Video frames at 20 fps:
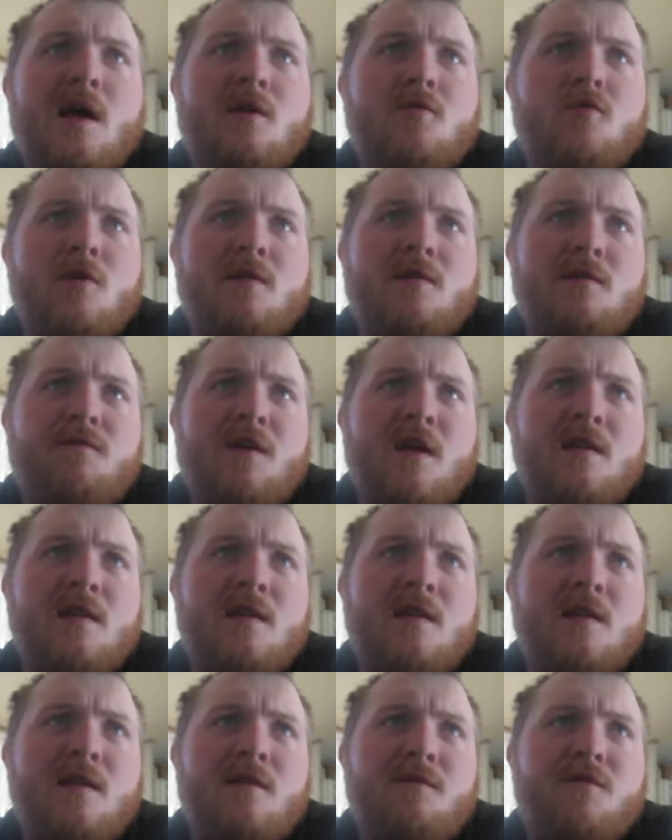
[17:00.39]
Aggressive
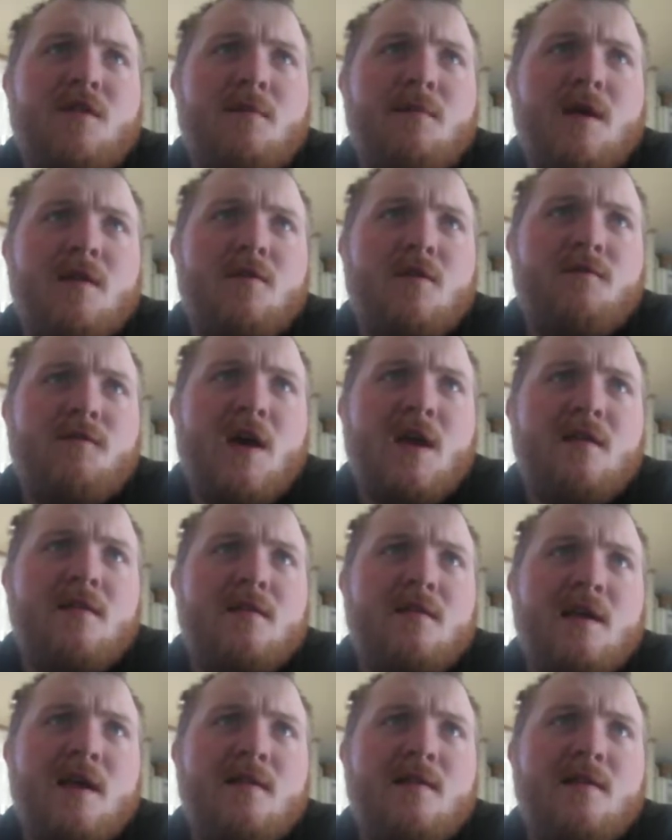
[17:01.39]
handling of domestic
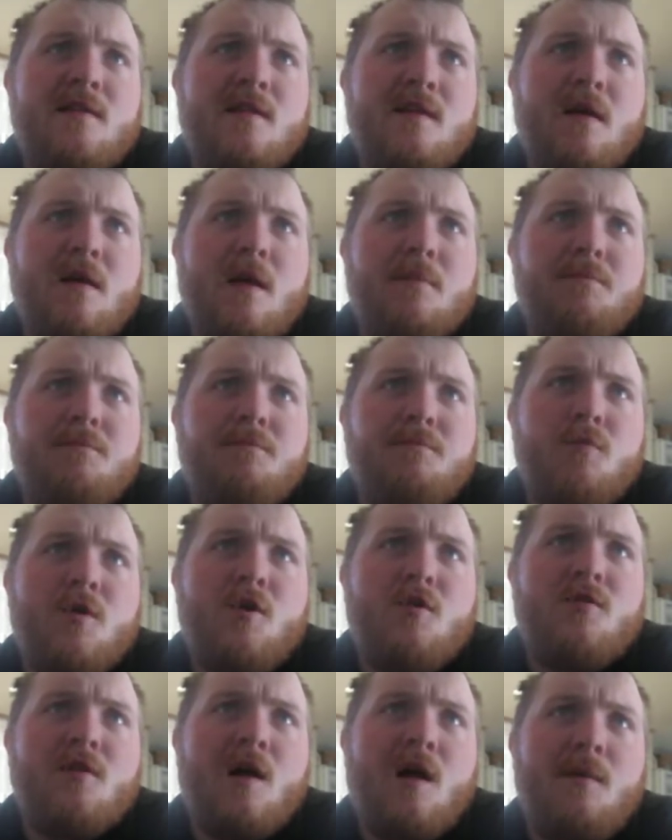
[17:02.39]
violence cases that helped
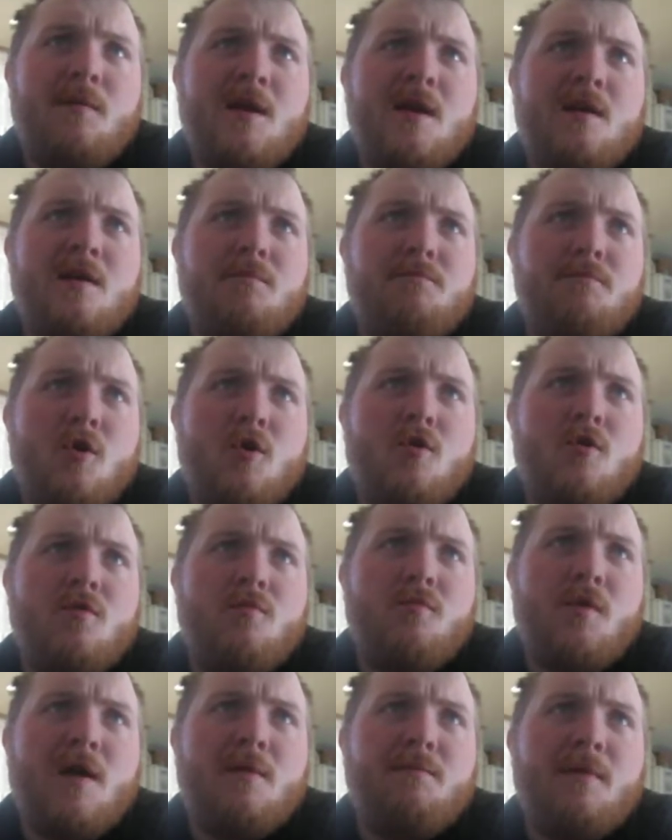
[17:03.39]
reduce Albany
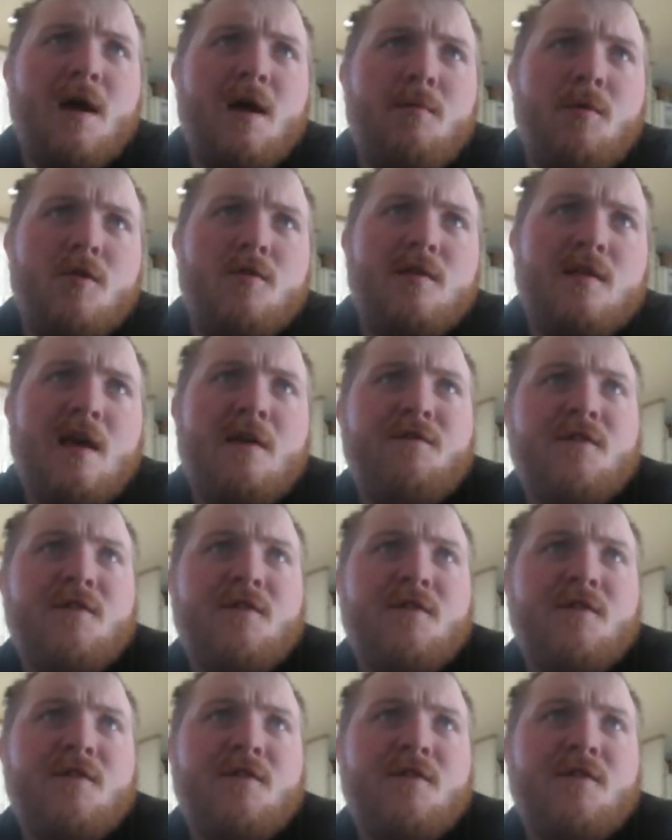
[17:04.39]
murder rate by almost half